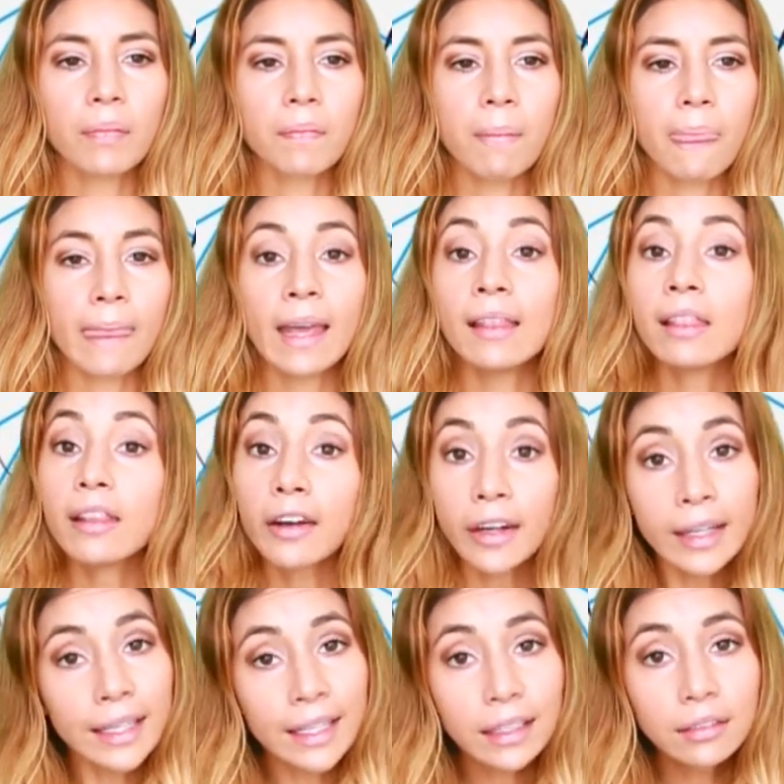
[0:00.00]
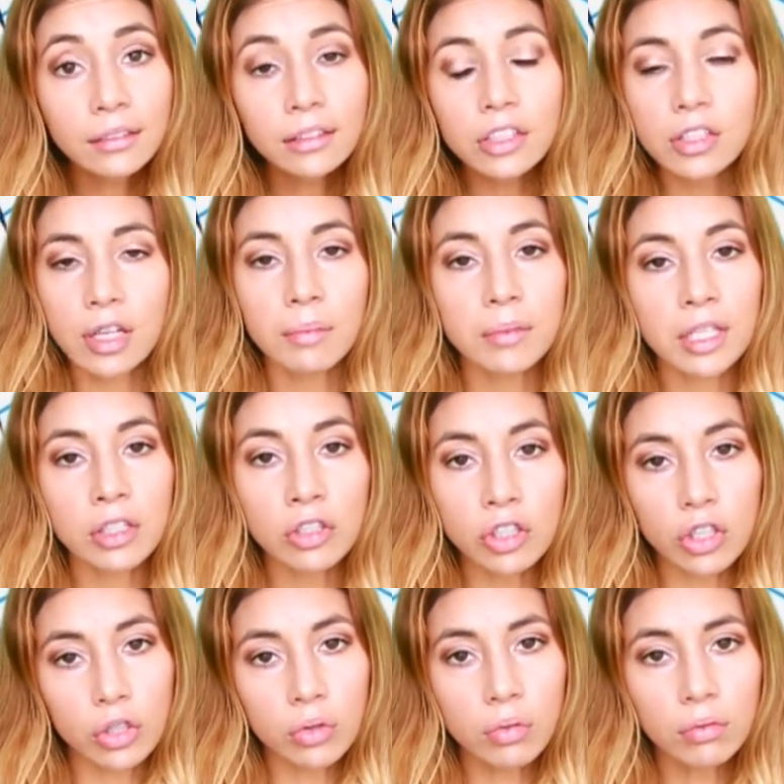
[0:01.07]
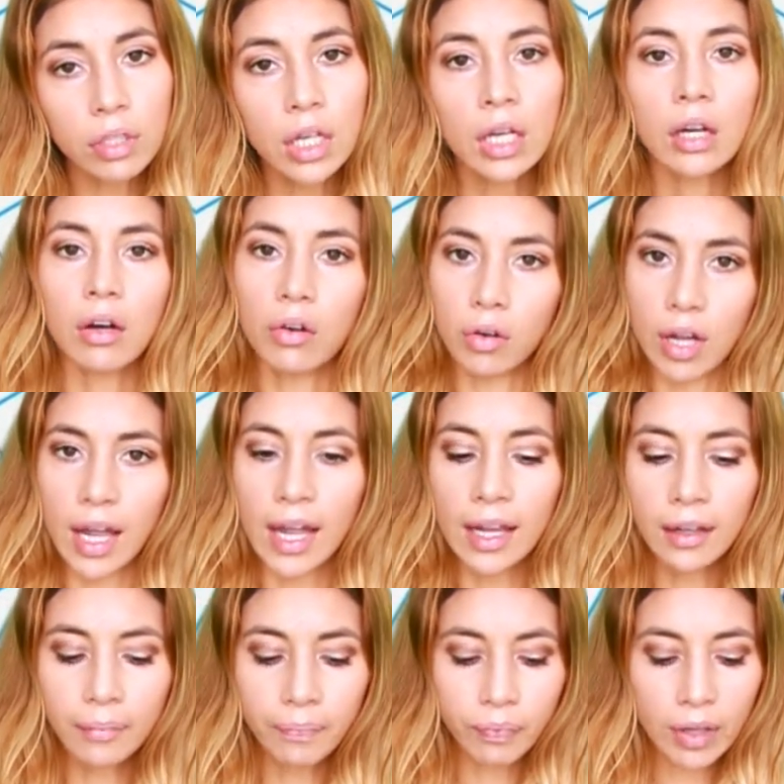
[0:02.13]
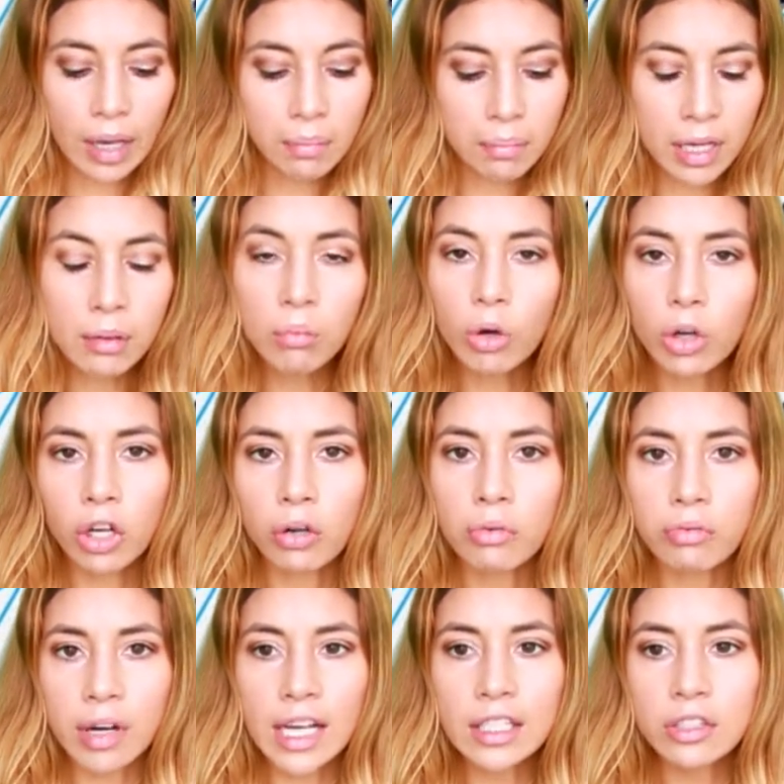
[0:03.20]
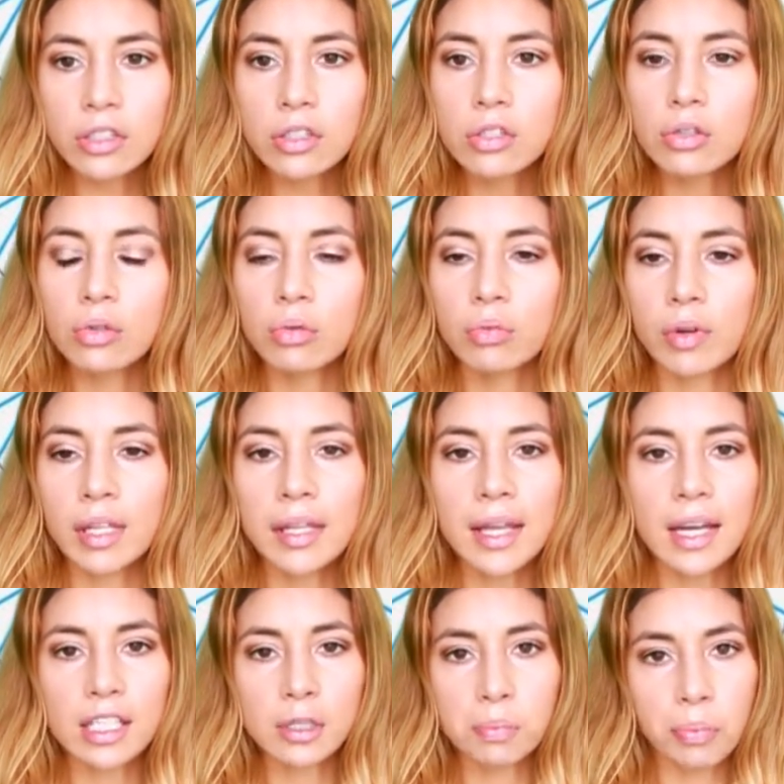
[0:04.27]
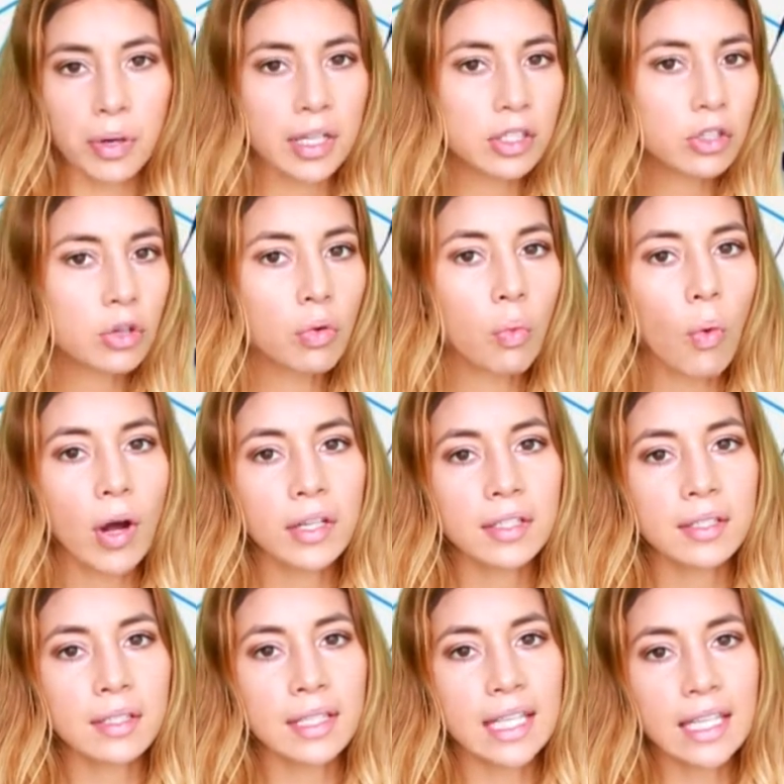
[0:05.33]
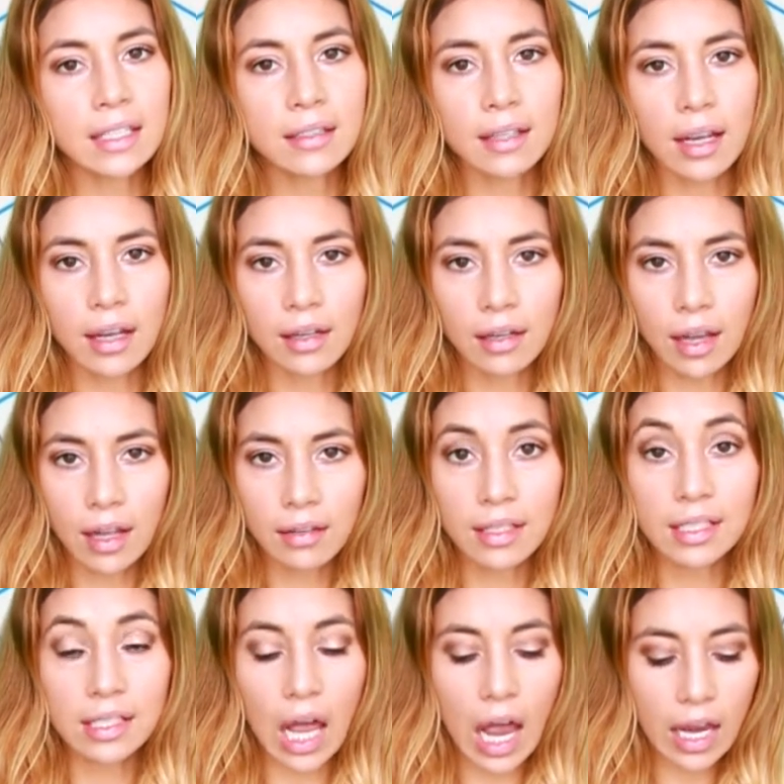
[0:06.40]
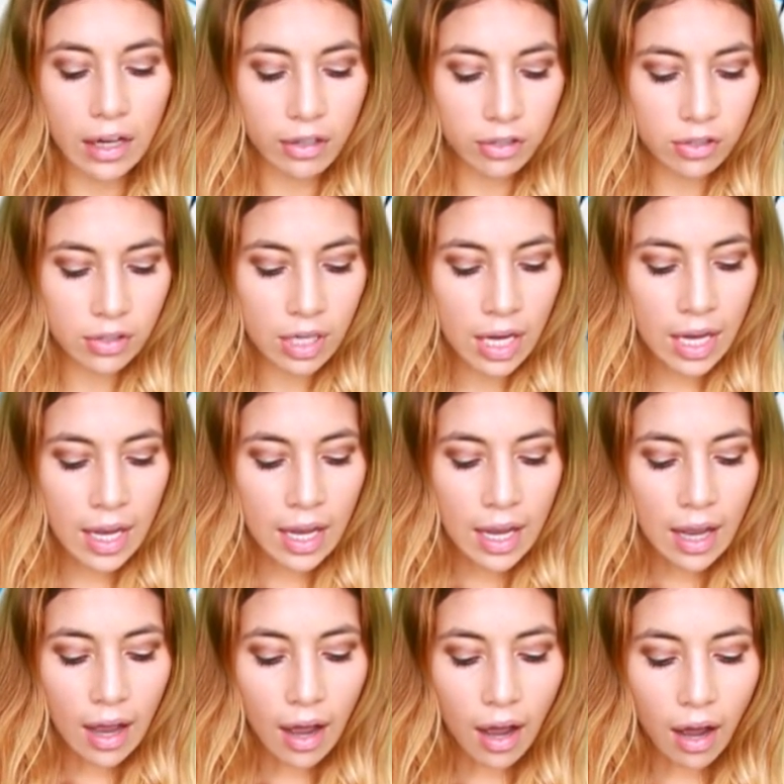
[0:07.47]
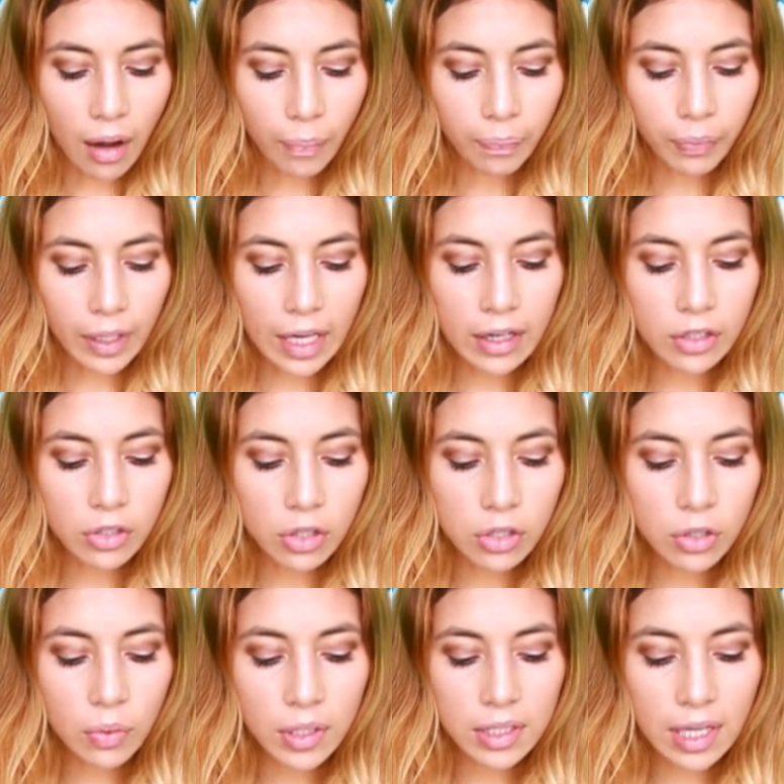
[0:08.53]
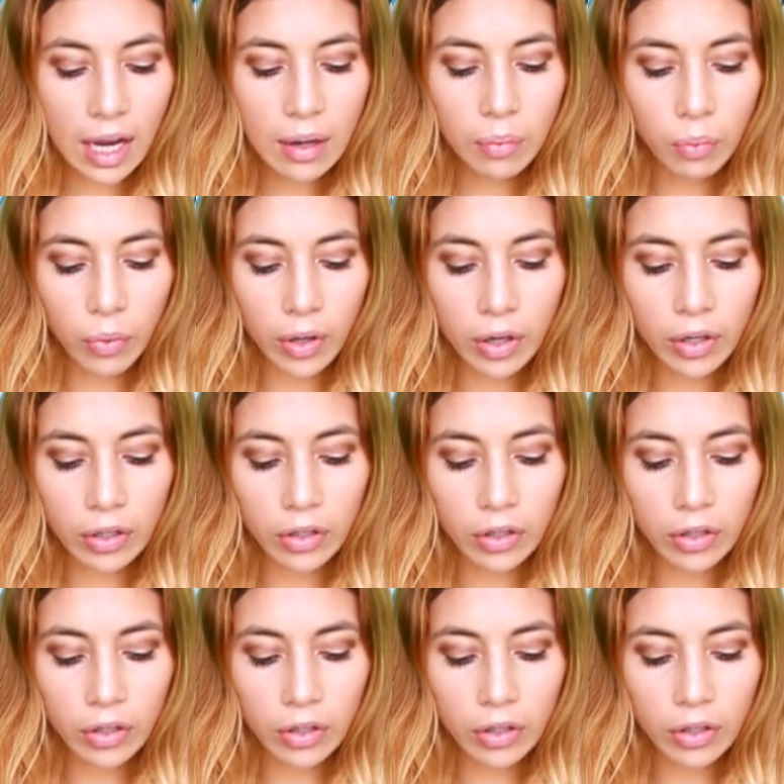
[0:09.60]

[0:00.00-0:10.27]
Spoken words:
learning something new, okay? And being more courageous to really express your wants, needs, and desires. And it's also a time where,